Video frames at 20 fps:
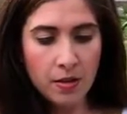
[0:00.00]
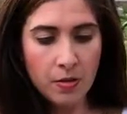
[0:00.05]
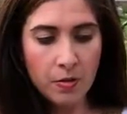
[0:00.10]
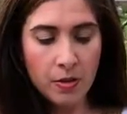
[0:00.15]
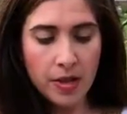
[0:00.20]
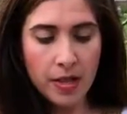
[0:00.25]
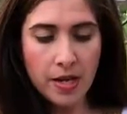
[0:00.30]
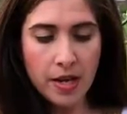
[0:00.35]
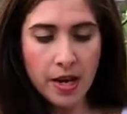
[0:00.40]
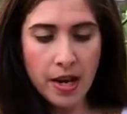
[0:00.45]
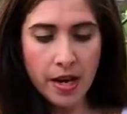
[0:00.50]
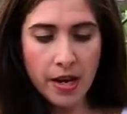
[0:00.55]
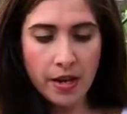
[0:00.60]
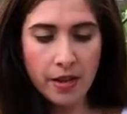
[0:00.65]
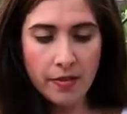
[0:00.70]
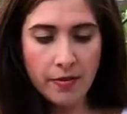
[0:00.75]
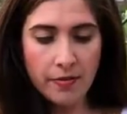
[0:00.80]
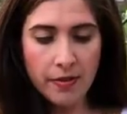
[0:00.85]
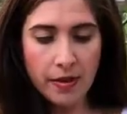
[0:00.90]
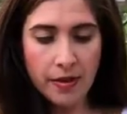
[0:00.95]
with a
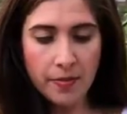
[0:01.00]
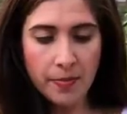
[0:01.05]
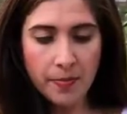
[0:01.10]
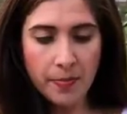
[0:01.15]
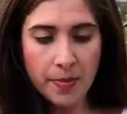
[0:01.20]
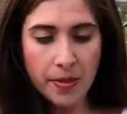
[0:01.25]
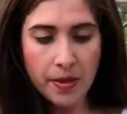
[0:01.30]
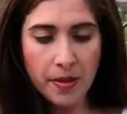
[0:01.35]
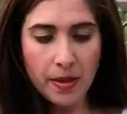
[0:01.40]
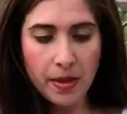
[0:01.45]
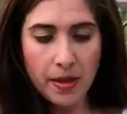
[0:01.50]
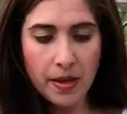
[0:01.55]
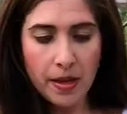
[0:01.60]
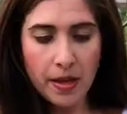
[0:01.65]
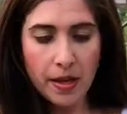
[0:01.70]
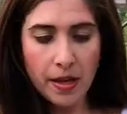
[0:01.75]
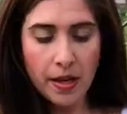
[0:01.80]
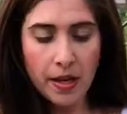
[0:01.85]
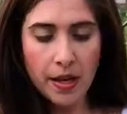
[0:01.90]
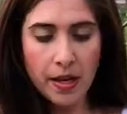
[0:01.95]
knife,
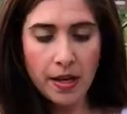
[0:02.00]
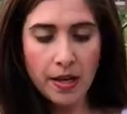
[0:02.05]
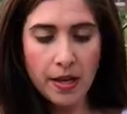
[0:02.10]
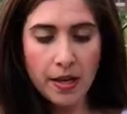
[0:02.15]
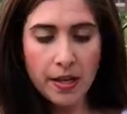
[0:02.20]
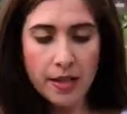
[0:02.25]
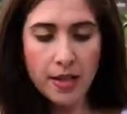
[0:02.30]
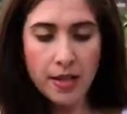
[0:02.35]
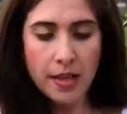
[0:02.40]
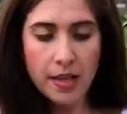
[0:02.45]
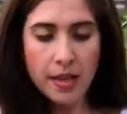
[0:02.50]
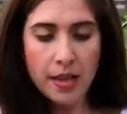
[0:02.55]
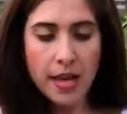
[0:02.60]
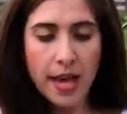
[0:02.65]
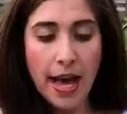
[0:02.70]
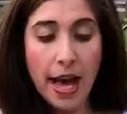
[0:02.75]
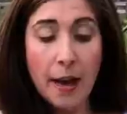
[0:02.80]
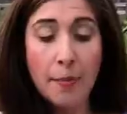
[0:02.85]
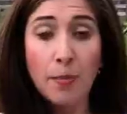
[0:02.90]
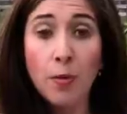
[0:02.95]
cut
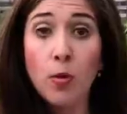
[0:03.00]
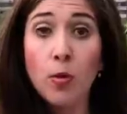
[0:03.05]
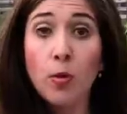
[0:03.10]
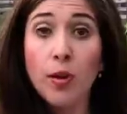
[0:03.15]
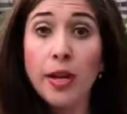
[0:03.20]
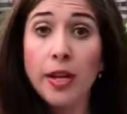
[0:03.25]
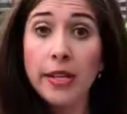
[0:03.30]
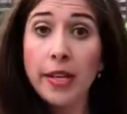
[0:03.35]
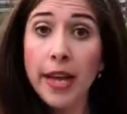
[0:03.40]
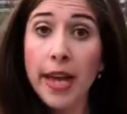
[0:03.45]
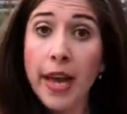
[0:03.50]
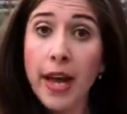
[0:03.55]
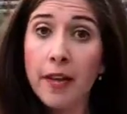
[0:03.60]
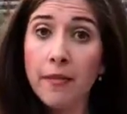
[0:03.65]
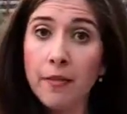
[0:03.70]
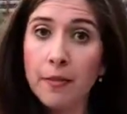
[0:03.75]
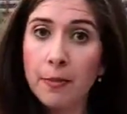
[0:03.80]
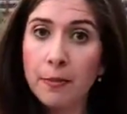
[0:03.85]
the apple in half.